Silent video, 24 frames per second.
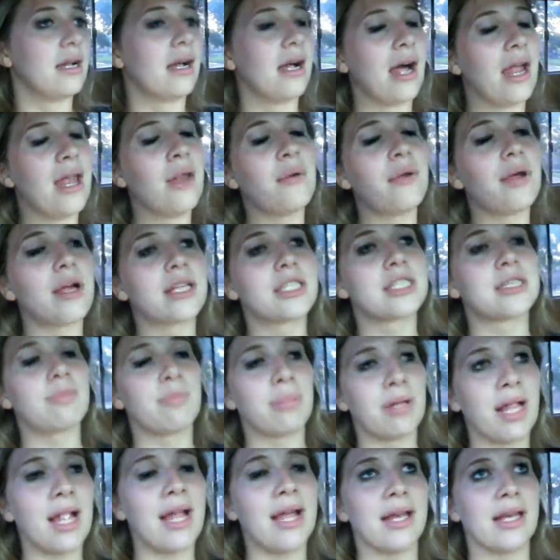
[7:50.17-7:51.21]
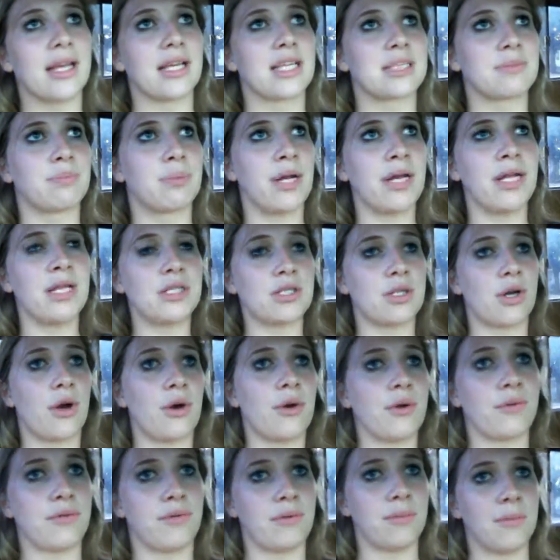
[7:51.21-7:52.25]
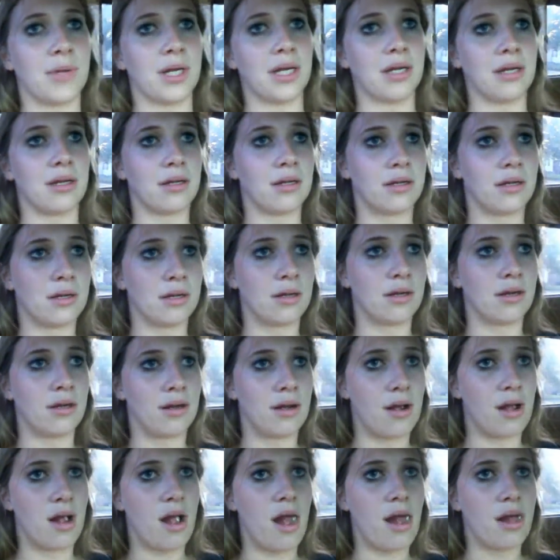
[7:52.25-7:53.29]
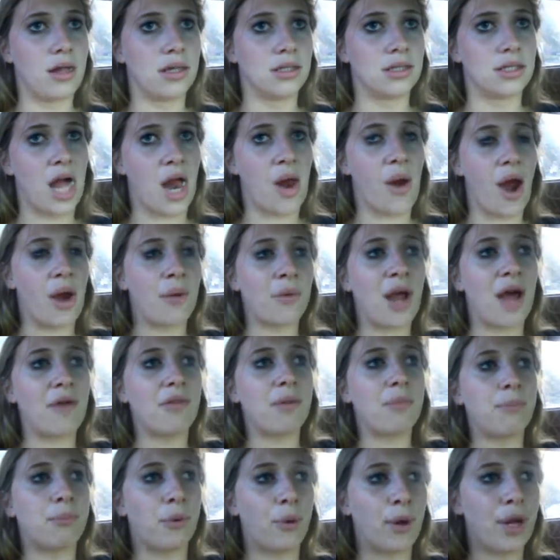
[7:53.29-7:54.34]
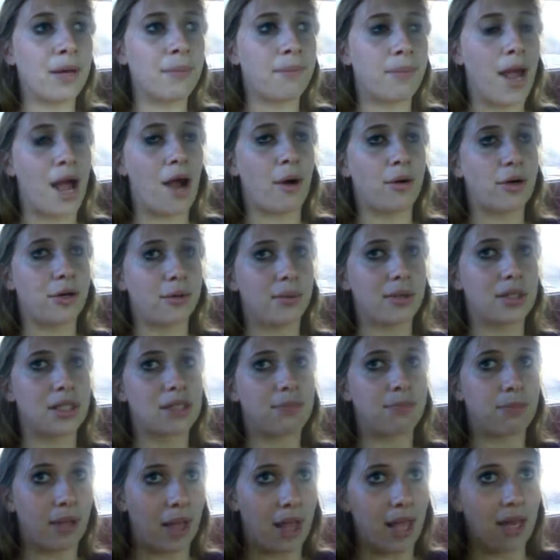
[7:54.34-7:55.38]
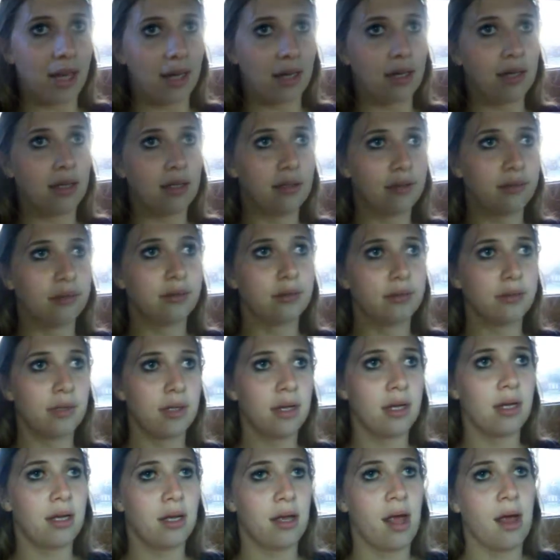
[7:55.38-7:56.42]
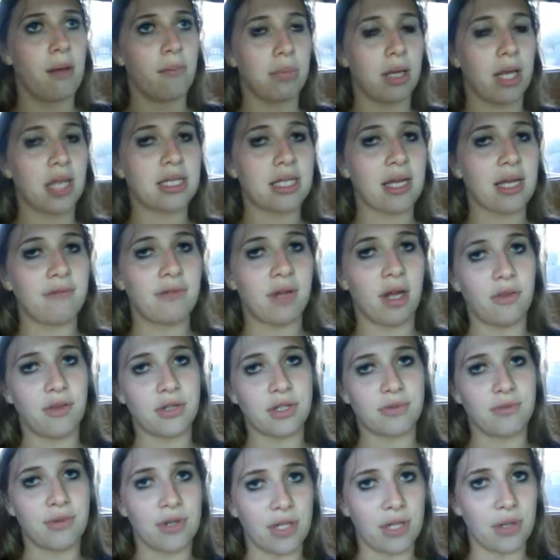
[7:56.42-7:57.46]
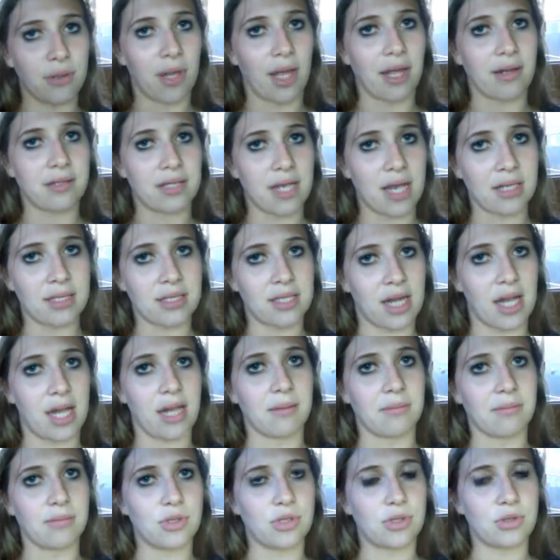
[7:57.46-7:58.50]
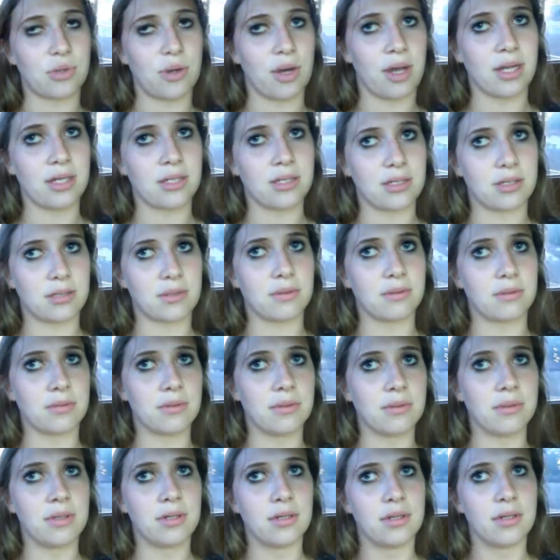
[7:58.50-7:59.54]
I don't explain. Explaining's hard for me. I don't have the brain power to explain. Plus, I've done this video like 10 times, trying to...